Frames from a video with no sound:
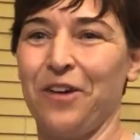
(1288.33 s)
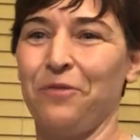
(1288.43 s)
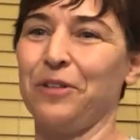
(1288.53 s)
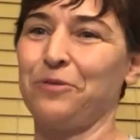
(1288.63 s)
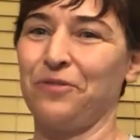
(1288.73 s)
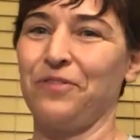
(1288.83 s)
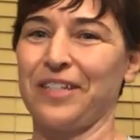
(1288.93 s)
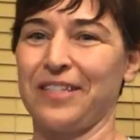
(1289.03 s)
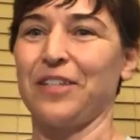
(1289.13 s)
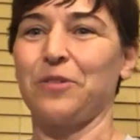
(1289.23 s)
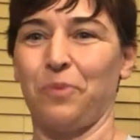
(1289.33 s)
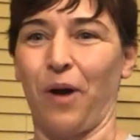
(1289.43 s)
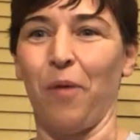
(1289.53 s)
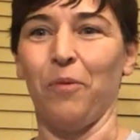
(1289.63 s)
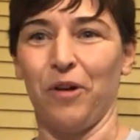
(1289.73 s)
once we fix this
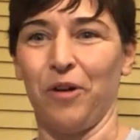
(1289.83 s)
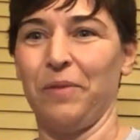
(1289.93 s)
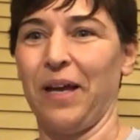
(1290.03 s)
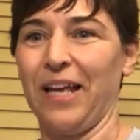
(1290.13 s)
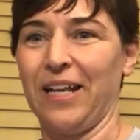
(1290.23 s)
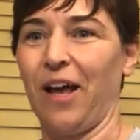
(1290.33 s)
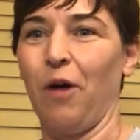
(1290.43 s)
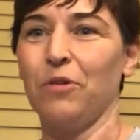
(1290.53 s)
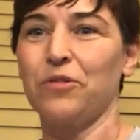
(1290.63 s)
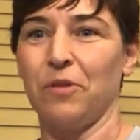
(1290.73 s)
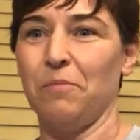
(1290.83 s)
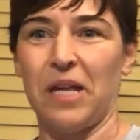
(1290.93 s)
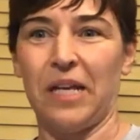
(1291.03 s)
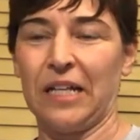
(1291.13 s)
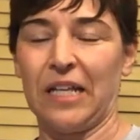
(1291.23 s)
problem, and almost
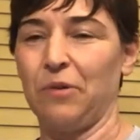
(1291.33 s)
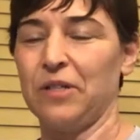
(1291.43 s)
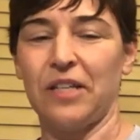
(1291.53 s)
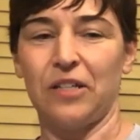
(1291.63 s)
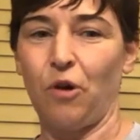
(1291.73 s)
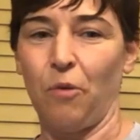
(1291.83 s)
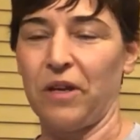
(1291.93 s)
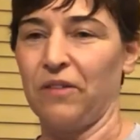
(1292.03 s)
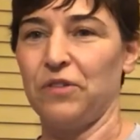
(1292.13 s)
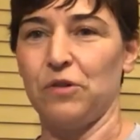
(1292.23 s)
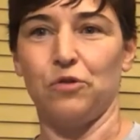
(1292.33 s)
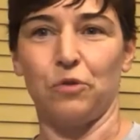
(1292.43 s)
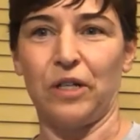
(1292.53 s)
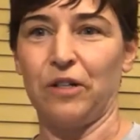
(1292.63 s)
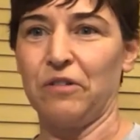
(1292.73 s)
immediately, once they told me a few
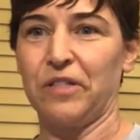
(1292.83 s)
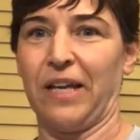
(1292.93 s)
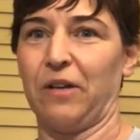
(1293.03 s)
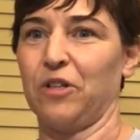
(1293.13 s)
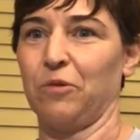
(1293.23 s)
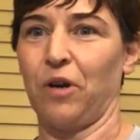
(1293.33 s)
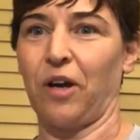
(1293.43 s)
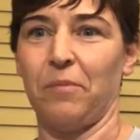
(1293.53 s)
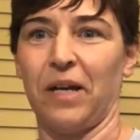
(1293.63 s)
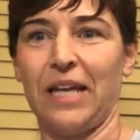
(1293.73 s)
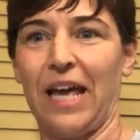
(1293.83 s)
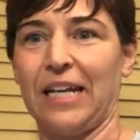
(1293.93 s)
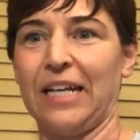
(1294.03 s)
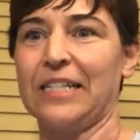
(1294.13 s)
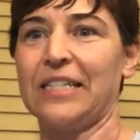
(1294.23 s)
drills and to work on my
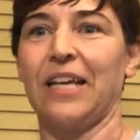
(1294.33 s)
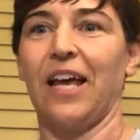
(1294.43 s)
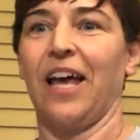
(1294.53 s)
cadence,